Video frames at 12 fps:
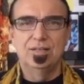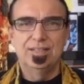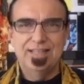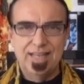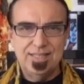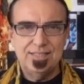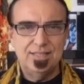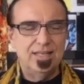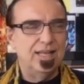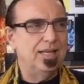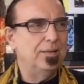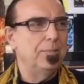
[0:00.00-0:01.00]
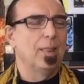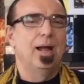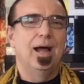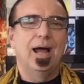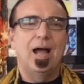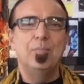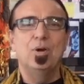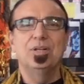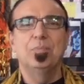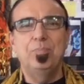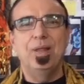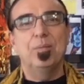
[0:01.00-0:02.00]
yesterday, I'm gonna
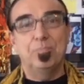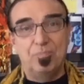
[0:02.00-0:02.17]
play.